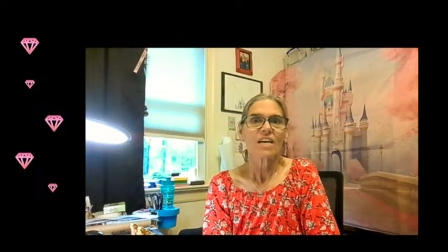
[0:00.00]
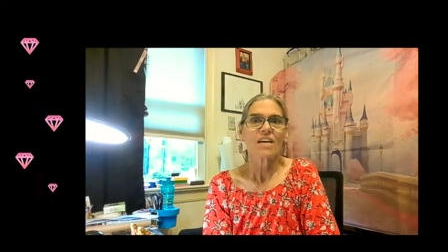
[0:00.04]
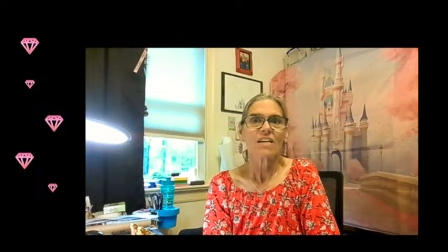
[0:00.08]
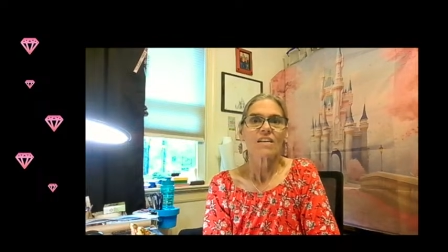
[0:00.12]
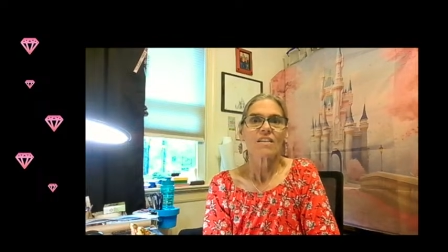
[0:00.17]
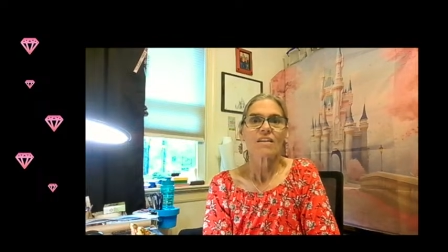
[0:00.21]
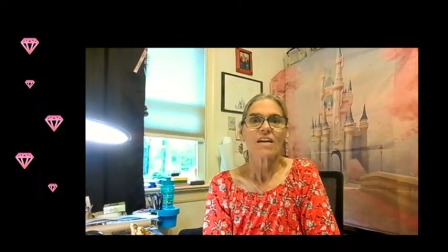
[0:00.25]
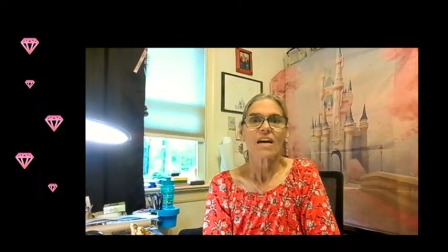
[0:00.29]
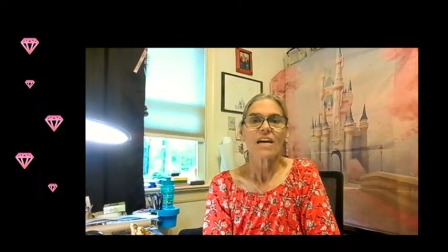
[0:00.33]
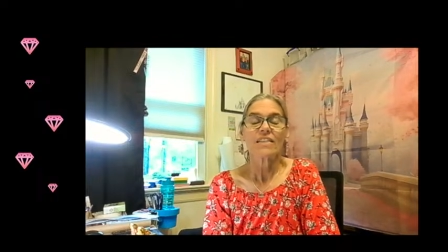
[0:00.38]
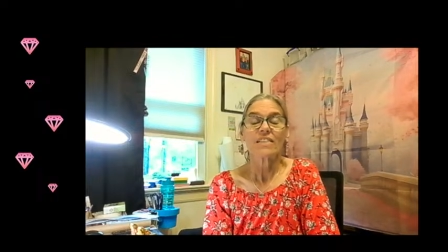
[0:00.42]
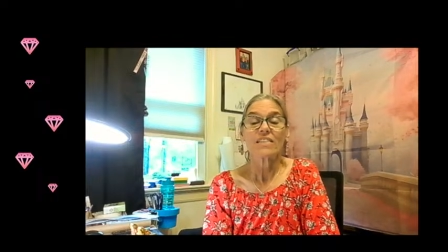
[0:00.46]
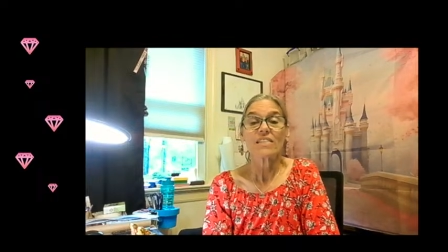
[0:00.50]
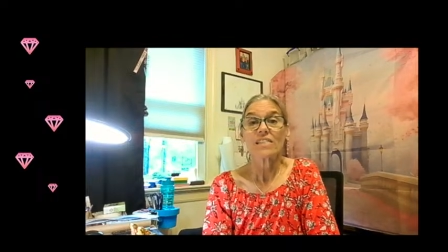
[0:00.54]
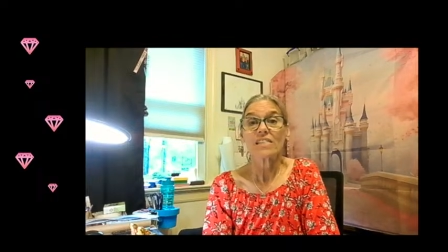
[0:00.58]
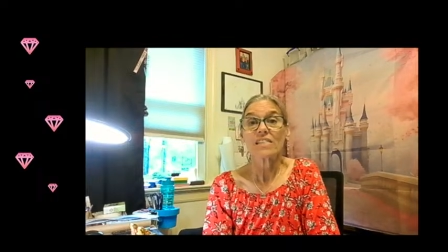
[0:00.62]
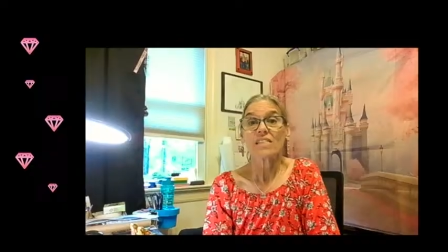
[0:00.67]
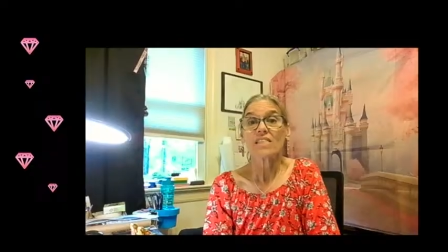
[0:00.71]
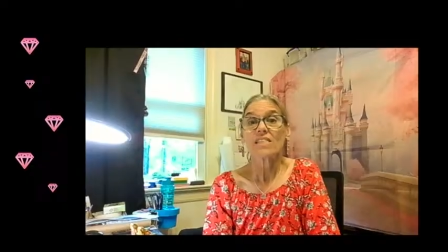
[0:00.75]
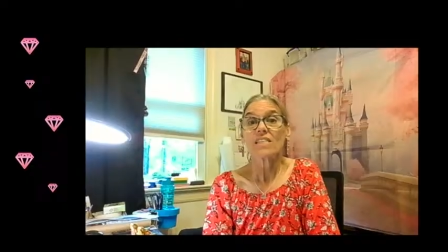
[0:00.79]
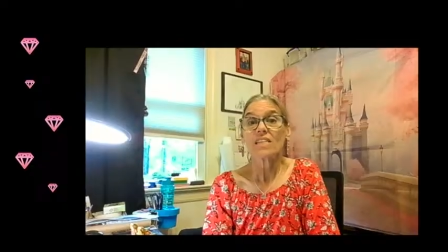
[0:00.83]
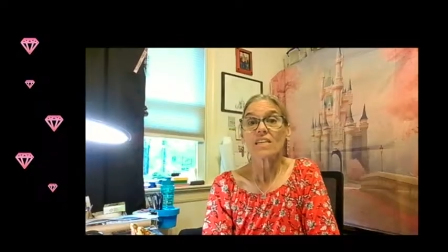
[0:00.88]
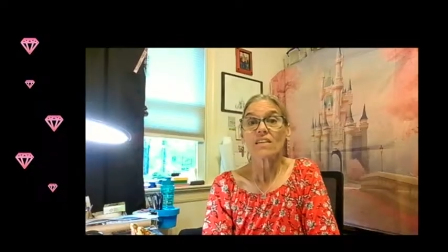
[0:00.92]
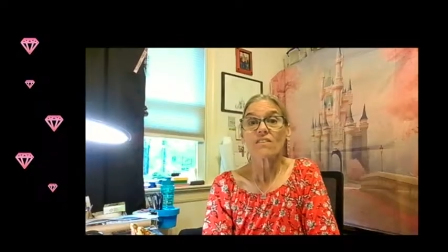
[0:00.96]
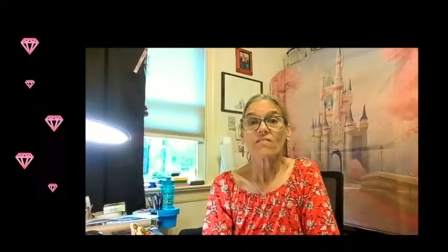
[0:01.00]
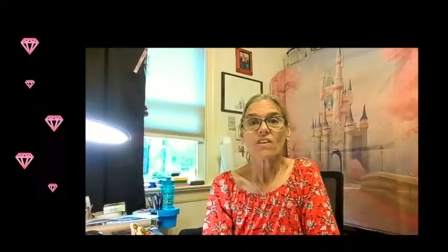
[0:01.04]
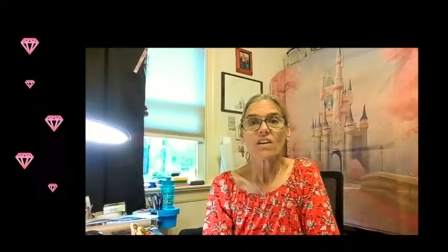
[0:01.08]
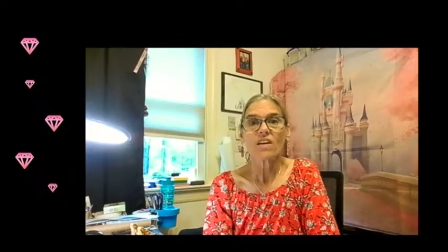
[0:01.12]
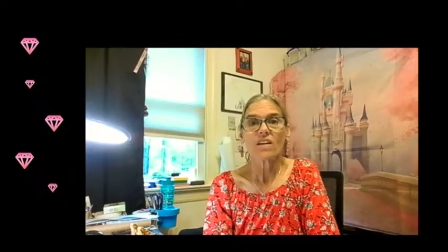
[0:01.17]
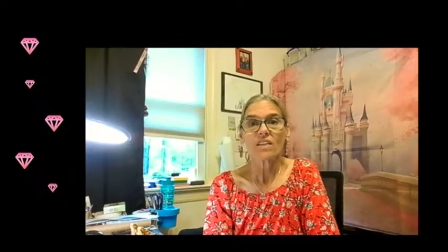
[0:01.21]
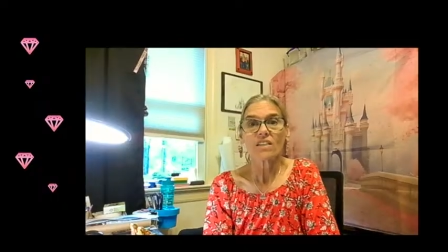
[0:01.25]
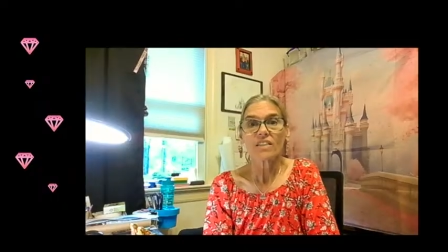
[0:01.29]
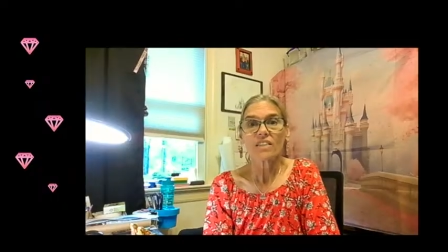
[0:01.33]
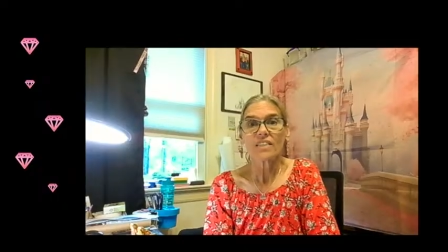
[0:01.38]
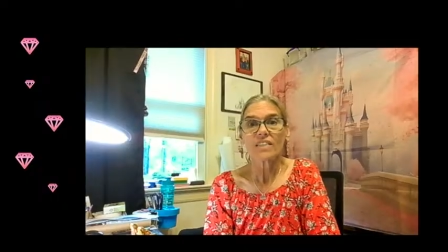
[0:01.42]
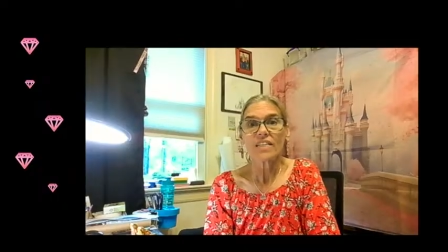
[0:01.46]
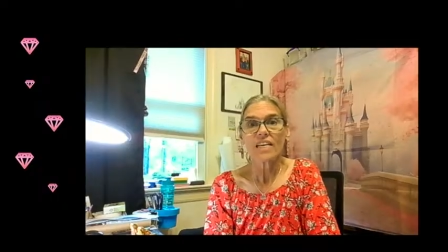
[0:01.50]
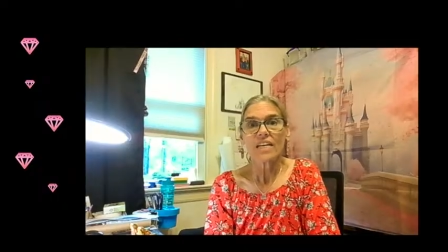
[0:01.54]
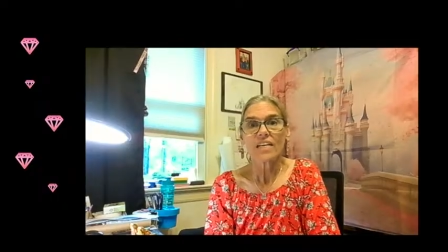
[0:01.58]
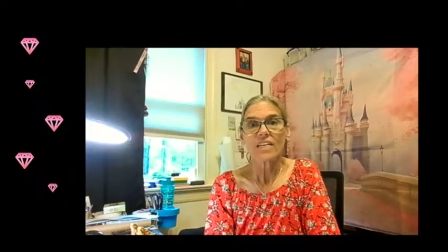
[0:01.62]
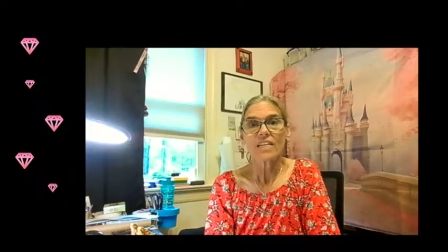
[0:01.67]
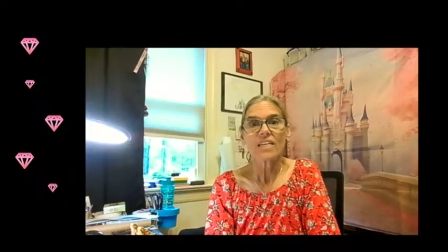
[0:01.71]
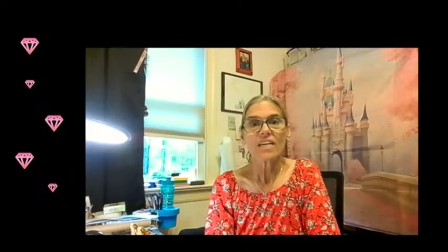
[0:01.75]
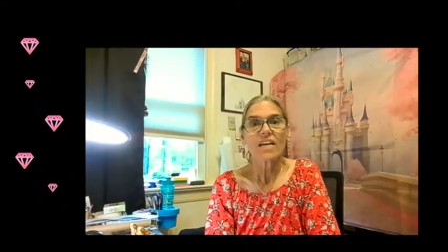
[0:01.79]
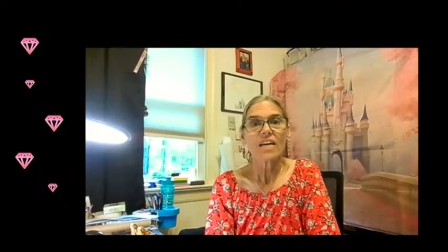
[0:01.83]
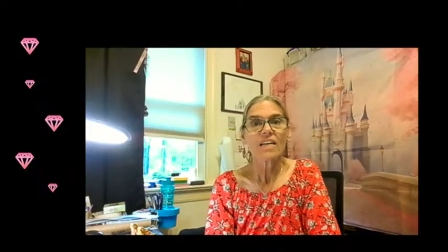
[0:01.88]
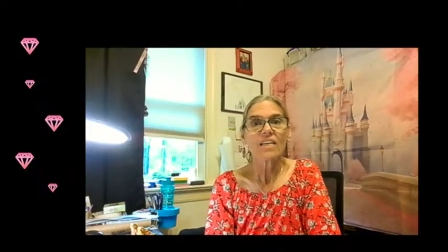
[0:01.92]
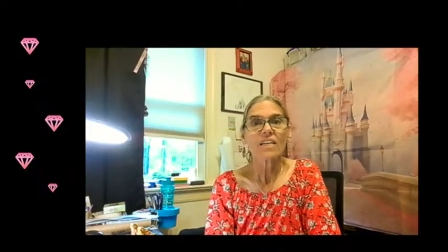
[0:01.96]
I didn't give a hard
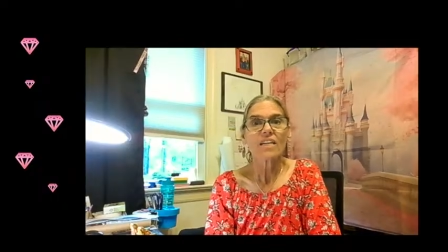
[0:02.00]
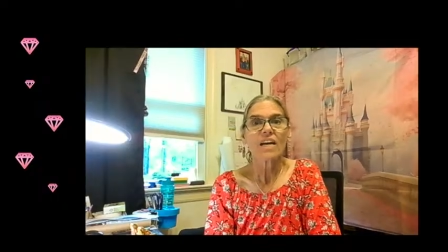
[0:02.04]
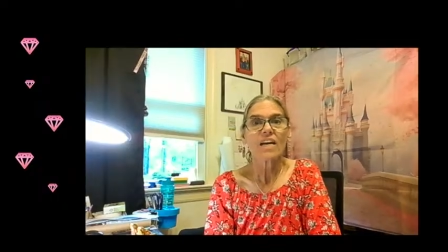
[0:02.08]
date yet.